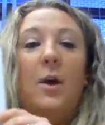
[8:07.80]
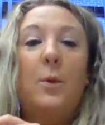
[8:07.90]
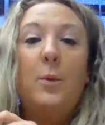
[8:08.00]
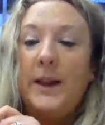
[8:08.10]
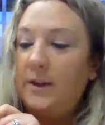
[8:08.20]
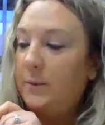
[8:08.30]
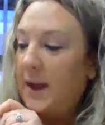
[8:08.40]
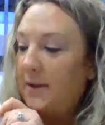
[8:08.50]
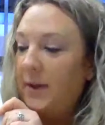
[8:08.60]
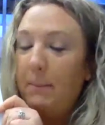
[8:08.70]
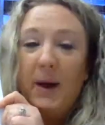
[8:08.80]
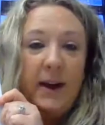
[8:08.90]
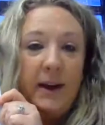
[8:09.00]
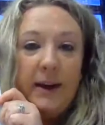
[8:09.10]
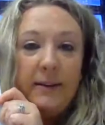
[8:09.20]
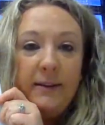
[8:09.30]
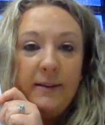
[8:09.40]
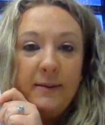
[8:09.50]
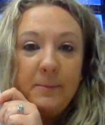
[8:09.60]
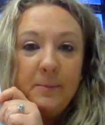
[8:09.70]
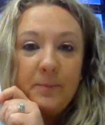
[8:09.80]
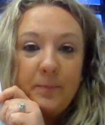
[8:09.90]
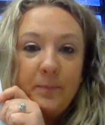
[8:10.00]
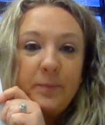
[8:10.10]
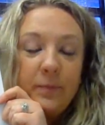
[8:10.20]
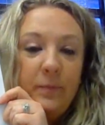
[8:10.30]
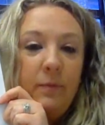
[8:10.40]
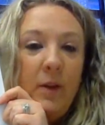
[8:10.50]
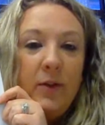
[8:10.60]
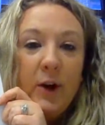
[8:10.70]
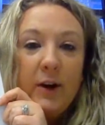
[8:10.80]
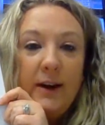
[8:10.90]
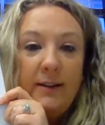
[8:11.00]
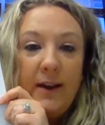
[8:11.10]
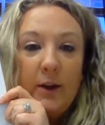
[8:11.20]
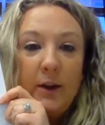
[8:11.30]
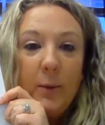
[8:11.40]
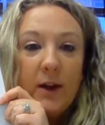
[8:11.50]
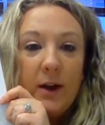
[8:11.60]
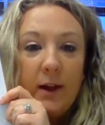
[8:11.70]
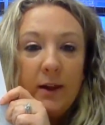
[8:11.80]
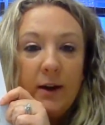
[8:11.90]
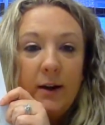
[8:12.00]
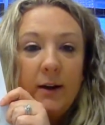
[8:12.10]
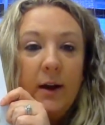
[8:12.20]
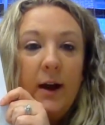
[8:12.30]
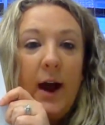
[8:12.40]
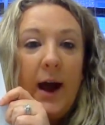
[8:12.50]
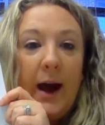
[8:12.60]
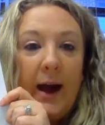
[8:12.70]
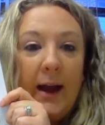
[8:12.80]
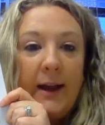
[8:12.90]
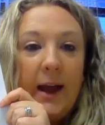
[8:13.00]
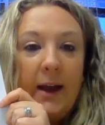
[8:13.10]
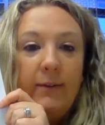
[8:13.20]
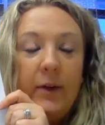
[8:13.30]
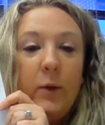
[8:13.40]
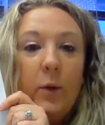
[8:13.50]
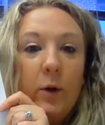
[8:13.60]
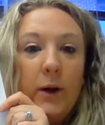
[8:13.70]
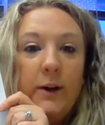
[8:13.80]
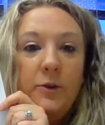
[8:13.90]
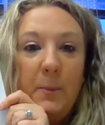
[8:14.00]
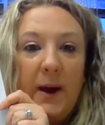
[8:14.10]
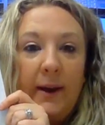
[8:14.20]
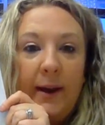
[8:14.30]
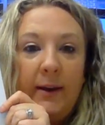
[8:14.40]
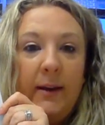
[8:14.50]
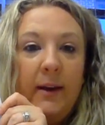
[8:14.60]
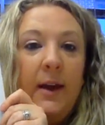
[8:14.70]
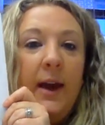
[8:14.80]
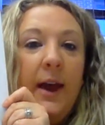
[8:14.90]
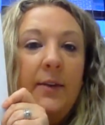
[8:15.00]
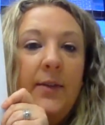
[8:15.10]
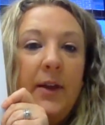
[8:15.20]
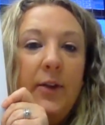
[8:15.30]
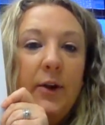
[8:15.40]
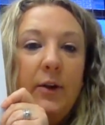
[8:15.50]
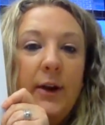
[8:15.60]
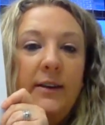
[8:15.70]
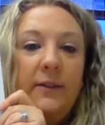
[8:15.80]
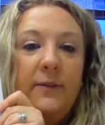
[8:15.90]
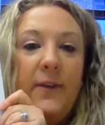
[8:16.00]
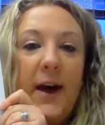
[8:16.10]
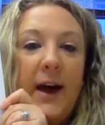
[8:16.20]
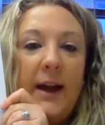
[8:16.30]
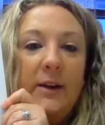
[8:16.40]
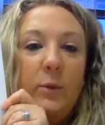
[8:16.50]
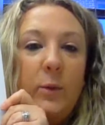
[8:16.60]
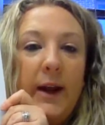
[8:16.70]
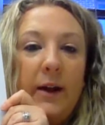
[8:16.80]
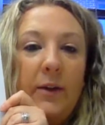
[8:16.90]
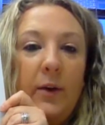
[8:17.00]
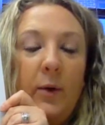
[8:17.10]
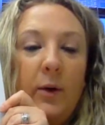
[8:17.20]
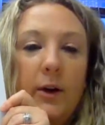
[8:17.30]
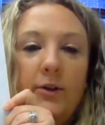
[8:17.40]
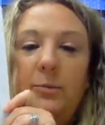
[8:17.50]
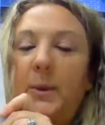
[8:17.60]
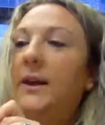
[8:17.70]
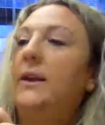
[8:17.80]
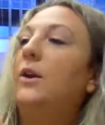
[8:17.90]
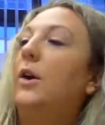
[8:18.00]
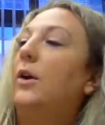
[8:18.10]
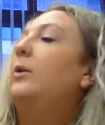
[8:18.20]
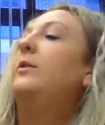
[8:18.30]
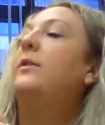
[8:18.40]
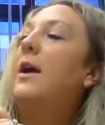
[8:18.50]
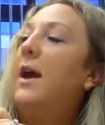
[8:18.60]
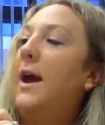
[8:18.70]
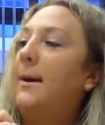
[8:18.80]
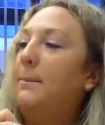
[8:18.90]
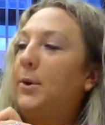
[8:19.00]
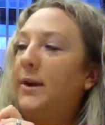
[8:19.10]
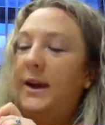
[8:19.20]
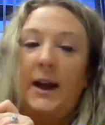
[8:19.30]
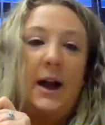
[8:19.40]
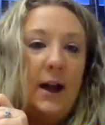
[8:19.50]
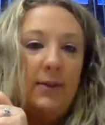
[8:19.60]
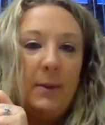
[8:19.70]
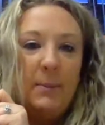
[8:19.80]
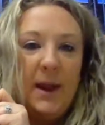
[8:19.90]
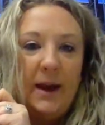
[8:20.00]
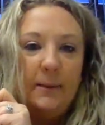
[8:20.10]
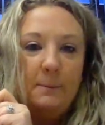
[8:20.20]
When you get the buttons, they're going to tell you what color. I have an orange button, and then they're going to find where the orange button goes and put it on the mat.